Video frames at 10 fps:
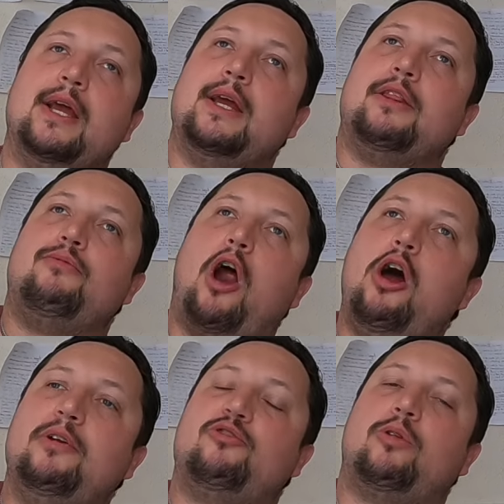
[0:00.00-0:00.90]
The
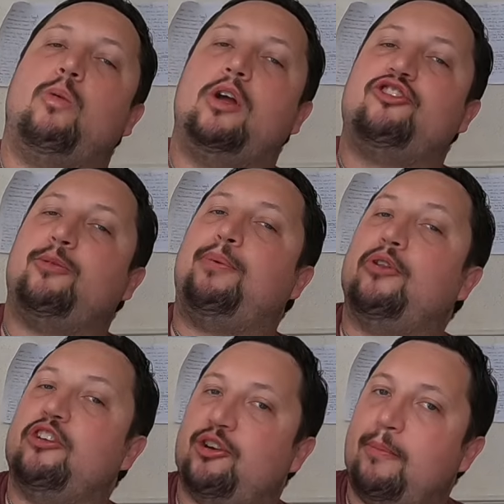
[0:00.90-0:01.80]
Romans were the ones who put the
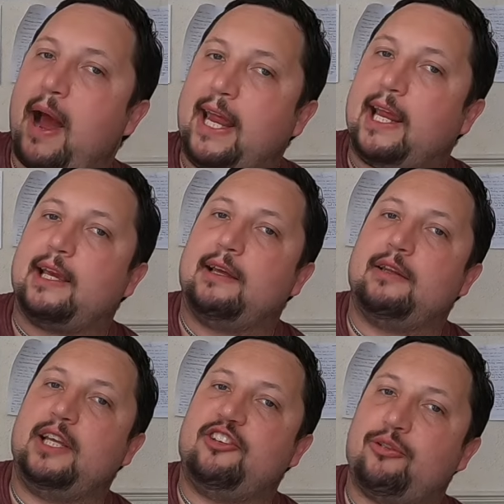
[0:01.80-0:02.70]
Germanic,
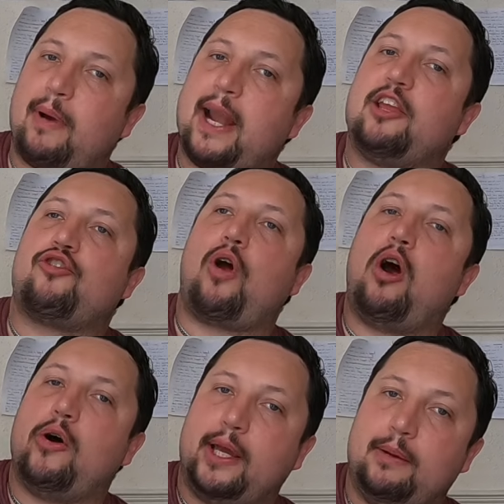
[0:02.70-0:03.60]
these Germanic
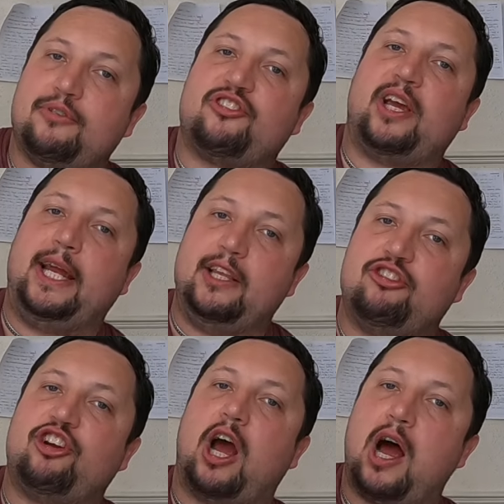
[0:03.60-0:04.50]
tribes in
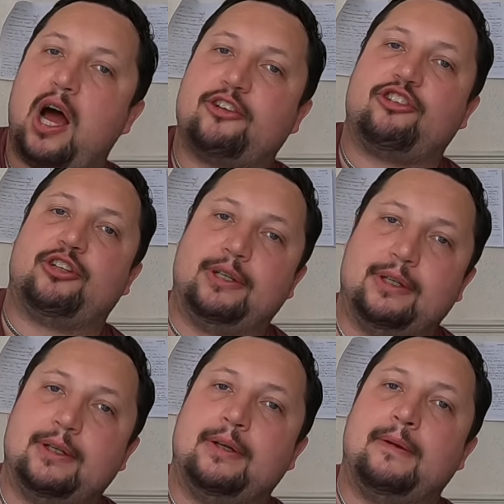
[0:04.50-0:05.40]
charge.
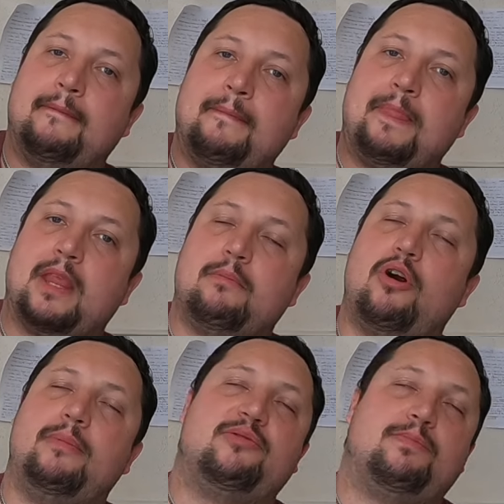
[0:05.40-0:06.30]

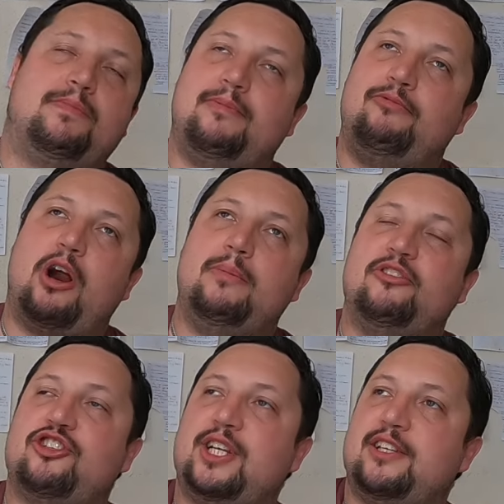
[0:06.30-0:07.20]
Problem is, Romans
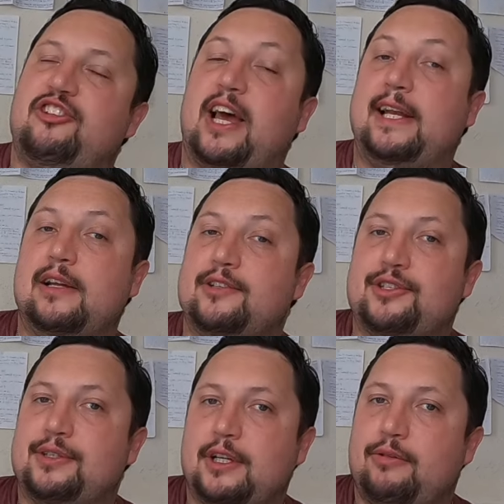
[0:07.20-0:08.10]
shit sailors,
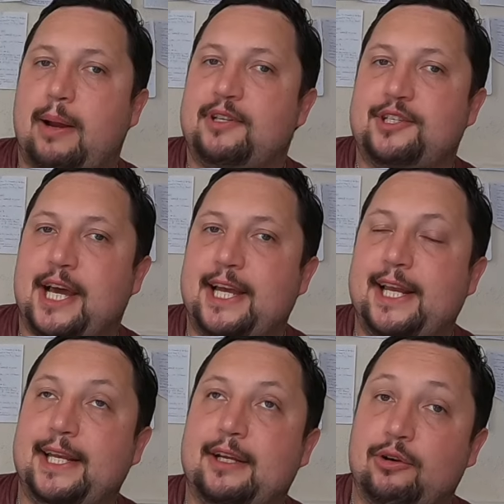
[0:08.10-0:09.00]
crap at
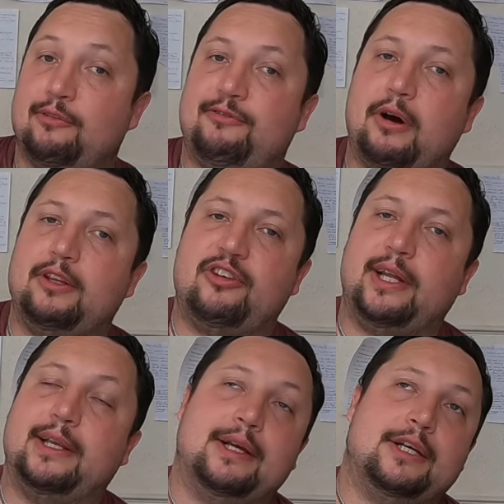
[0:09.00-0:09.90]
sailing, good at fighting,
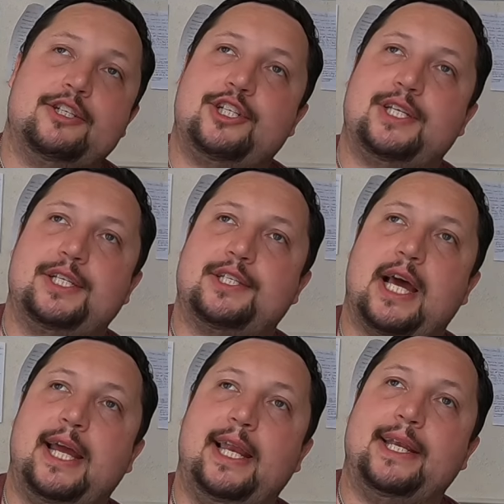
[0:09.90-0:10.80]
shit at
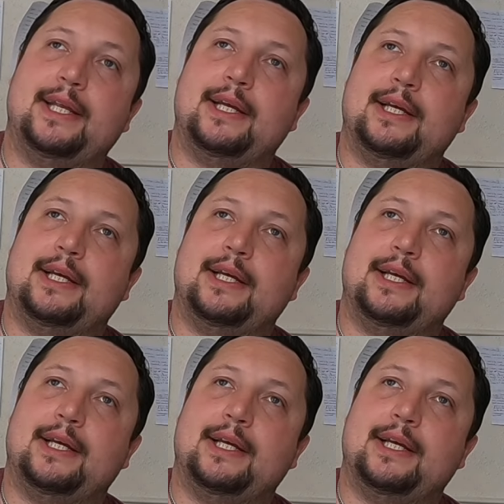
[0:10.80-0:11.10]
sailing.